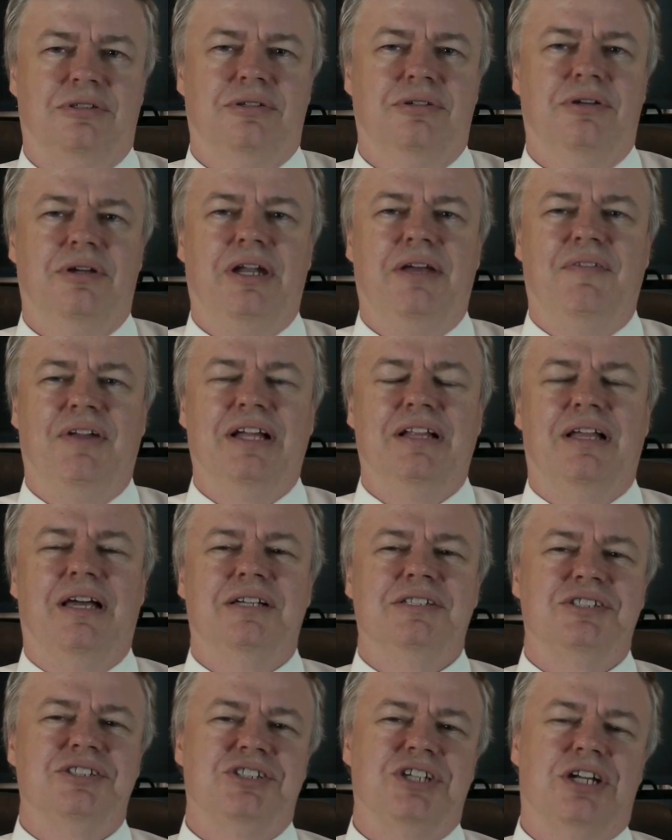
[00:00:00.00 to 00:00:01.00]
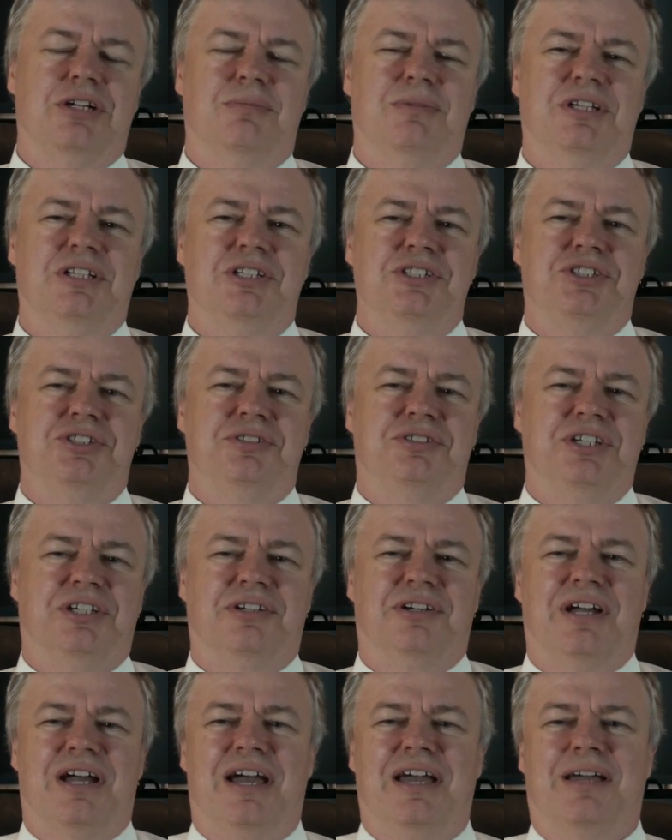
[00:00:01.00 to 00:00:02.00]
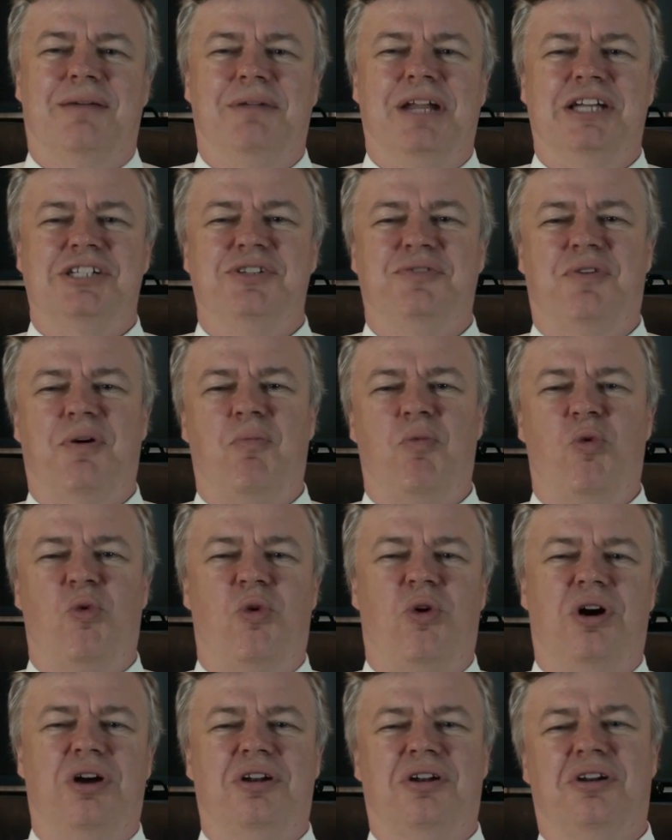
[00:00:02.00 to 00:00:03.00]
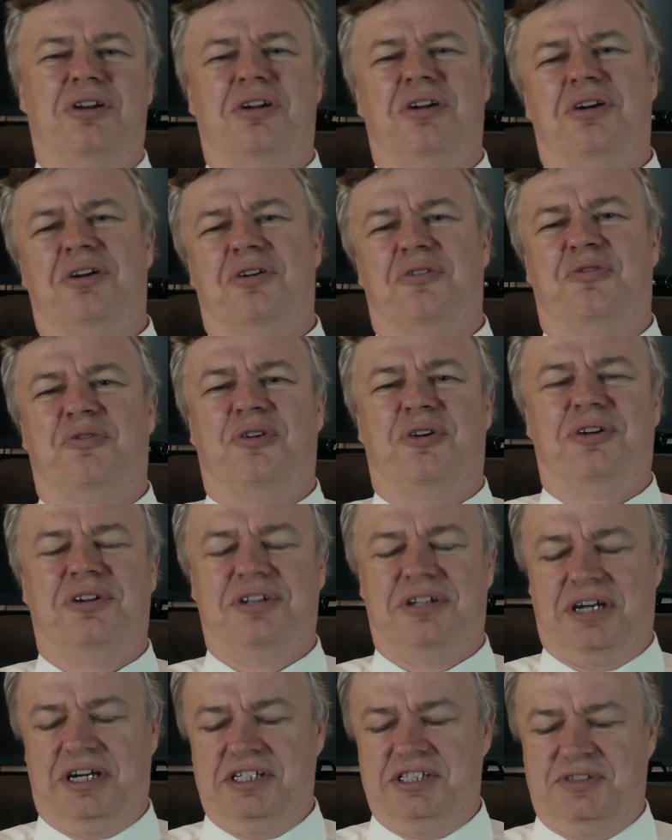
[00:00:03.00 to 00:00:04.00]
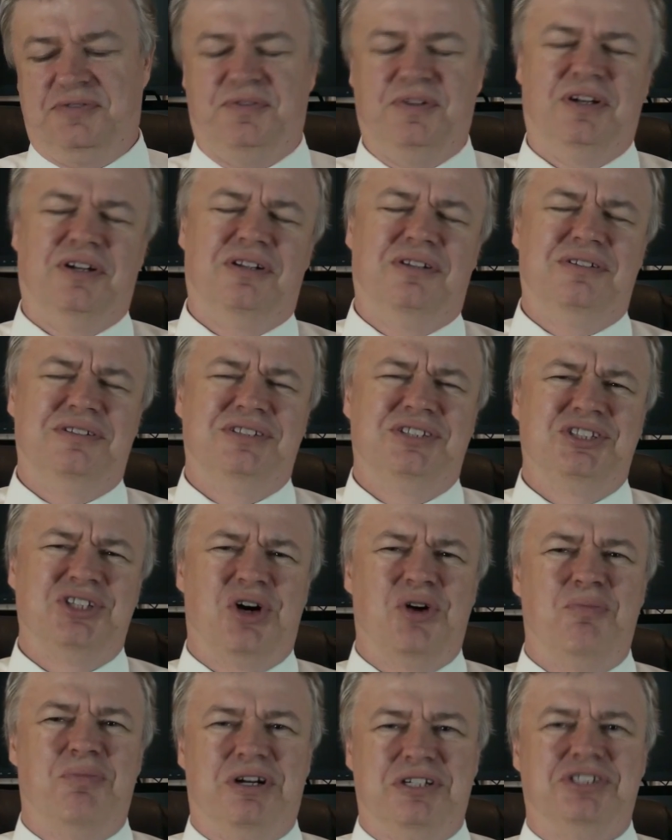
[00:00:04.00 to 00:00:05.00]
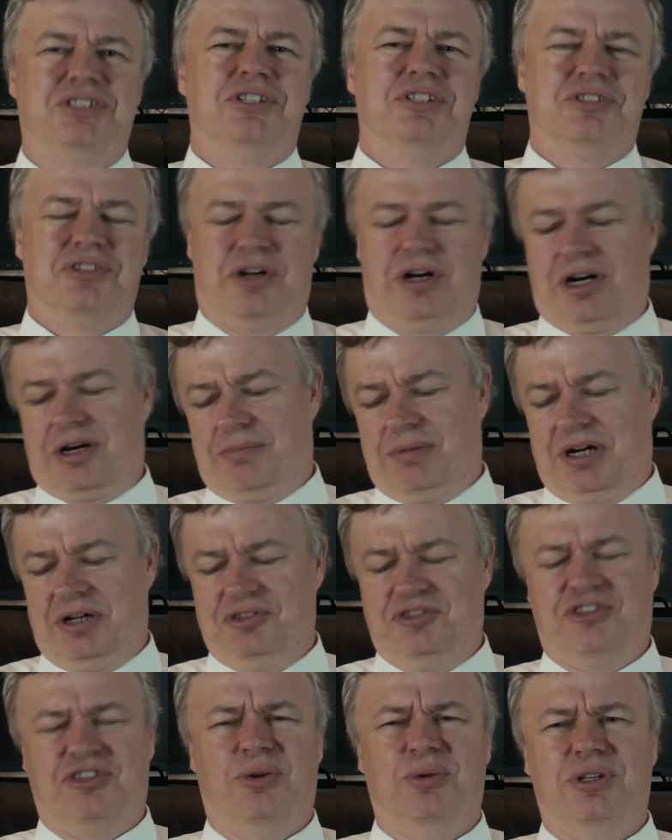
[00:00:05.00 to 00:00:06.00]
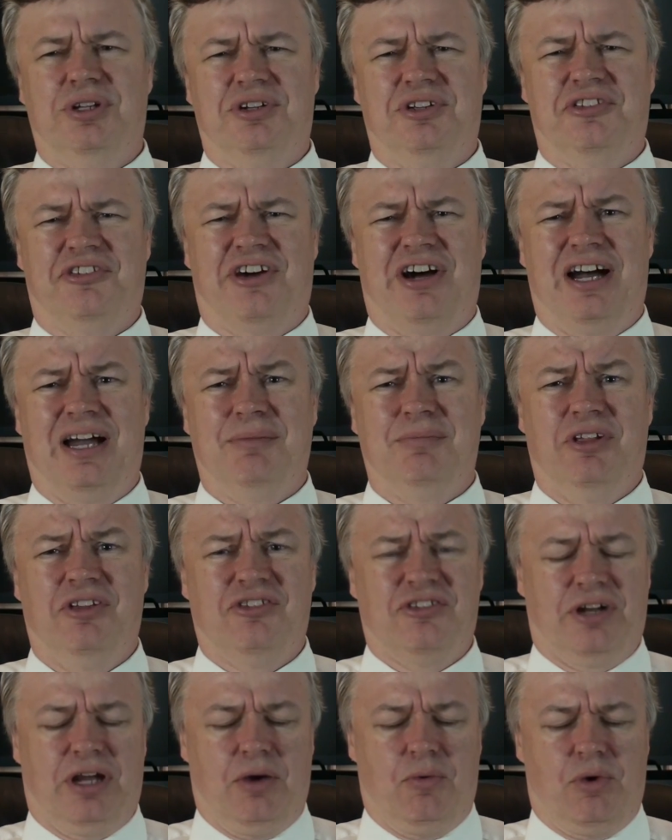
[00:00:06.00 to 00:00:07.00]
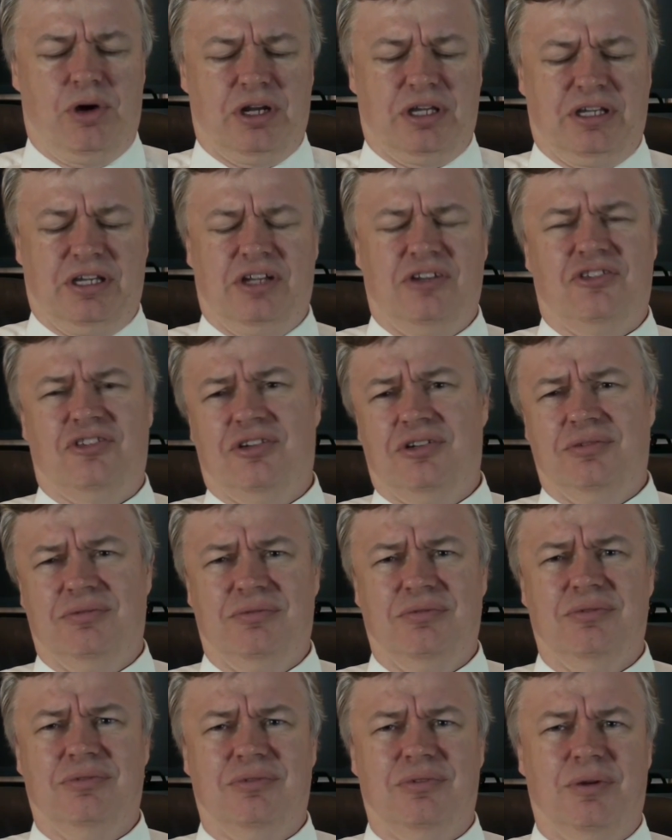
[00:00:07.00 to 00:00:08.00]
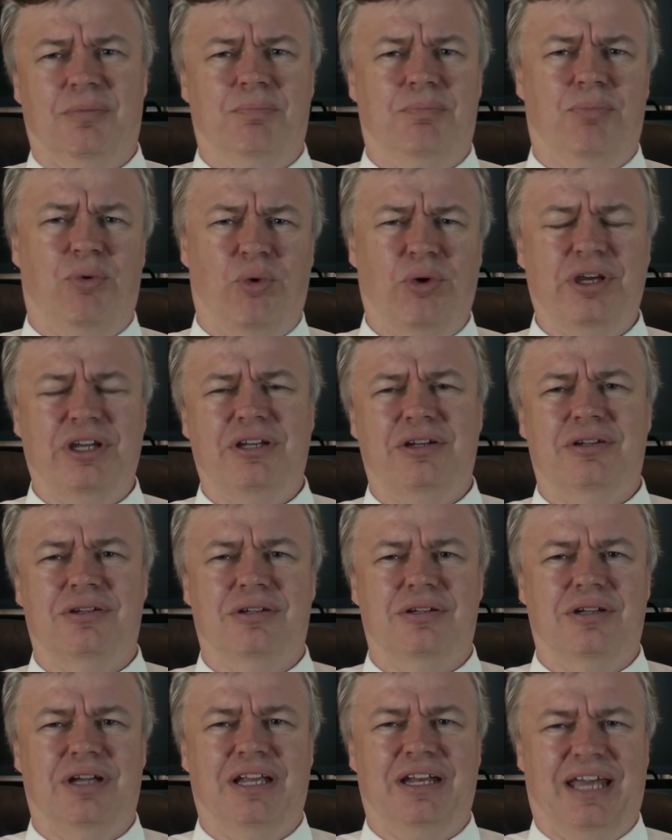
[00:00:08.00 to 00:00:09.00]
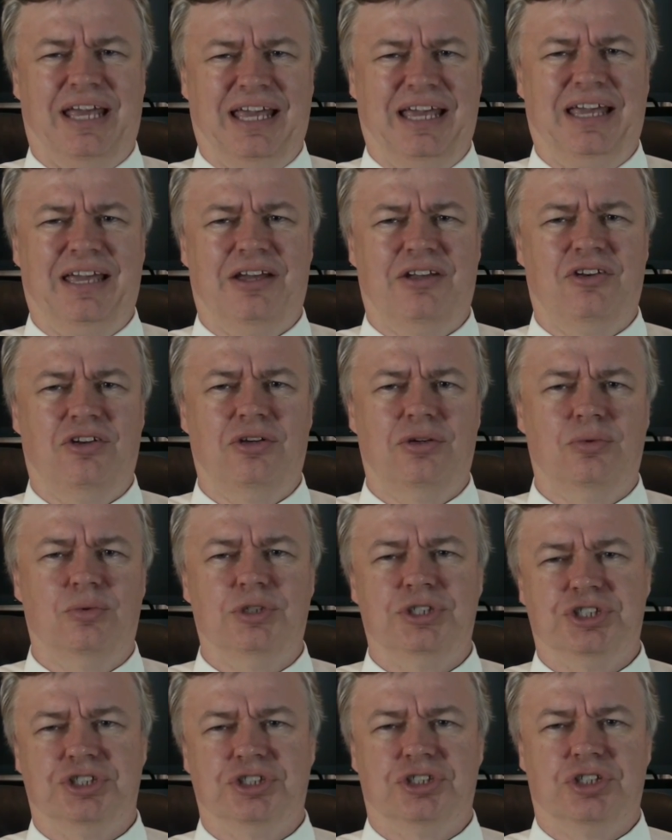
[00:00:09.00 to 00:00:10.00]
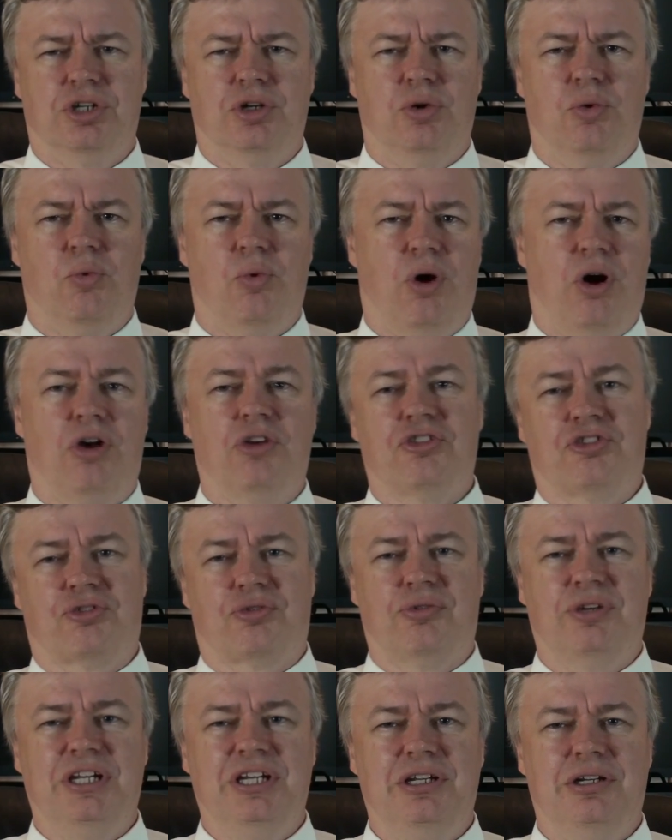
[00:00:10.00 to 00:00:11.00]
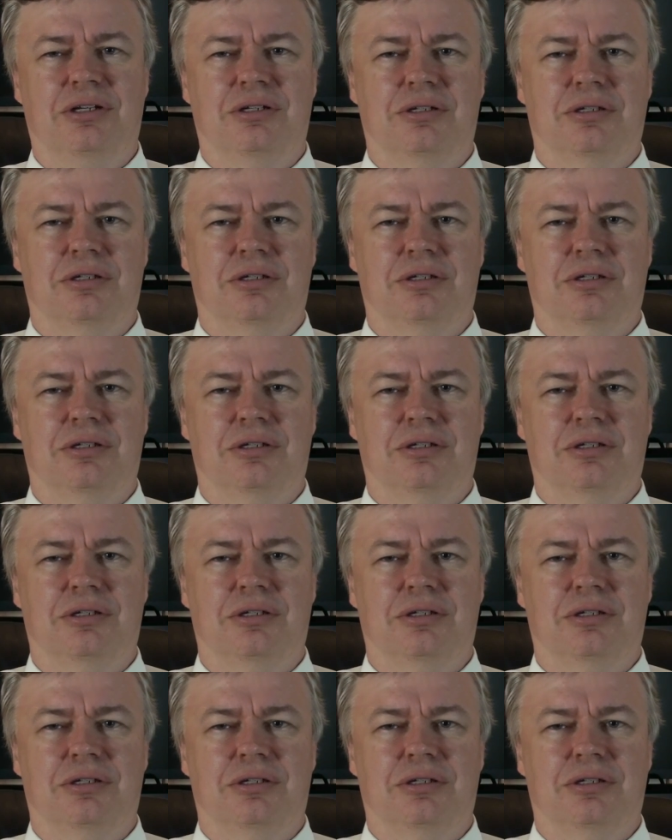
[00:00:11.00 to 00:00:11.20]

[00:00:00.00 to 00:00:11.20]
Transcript: Good evening, ladies and gentlemen. This is your ticker guy coming at you from wonderful Niceville. So much to talk about in so little time. Listen, I want to get to the point at hand, which is Wall Street,